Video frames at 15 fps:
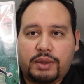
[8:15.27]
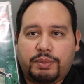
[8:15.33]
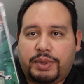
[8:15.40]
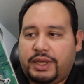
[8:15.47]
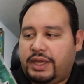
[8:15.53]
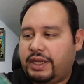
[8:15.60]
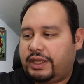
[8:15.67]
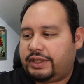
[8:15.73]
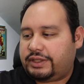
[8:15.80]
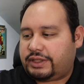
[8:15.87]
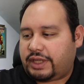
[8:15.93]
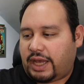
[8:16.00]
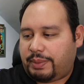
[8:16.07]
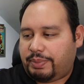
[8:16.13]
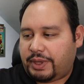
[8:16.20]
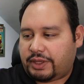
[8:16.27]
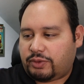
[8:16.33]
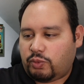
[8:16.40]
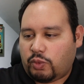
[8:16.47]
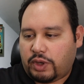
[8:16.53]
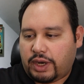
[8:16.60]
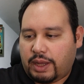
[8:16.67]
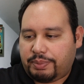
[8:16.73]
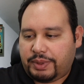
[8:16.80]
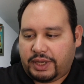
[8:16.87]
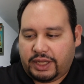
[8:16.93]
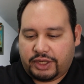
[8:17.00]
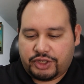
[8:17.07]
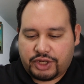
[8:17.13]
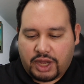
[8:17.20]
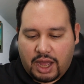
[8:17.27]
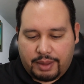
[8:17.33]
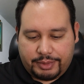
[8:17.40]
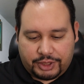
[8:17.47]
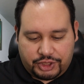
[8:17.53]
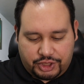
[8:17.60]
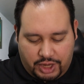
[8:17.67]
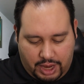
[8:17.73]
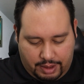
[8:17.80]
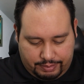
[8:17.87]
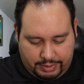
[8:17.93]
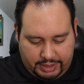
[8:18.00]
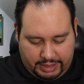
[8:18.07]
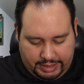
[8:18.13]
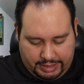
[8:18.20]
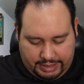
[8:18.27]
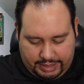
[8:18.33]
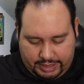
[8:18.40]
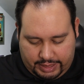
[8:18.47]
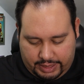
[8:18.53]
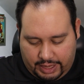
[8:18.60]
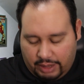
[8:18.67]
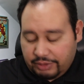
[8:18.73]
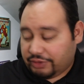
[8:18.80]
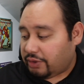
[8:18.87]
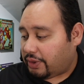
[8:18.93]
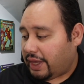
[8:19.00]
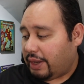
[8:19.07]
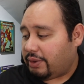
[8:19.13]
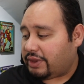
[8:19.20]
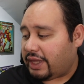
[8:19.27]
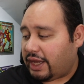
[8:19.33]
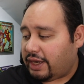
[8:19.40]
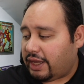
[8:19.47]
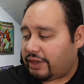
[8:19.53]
because I picked one up at each comic shop, and I was okay with that.